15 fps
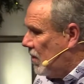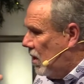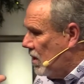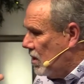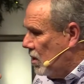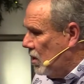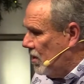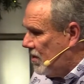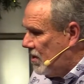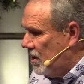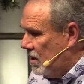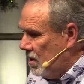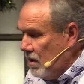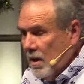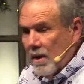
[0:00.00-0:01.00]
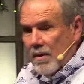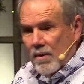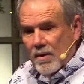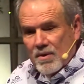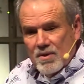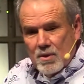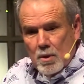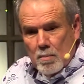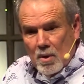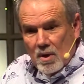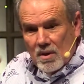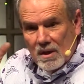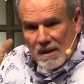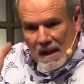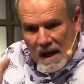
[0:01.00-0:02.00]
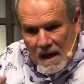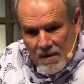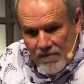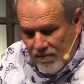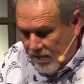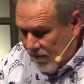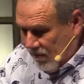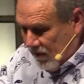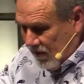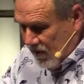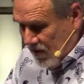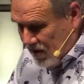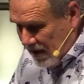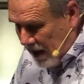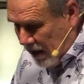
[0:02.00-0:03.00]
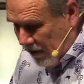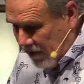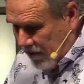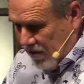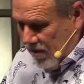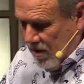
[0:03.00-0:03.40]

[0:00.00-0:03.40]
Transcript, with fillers: On earth here, there's two parts life, death.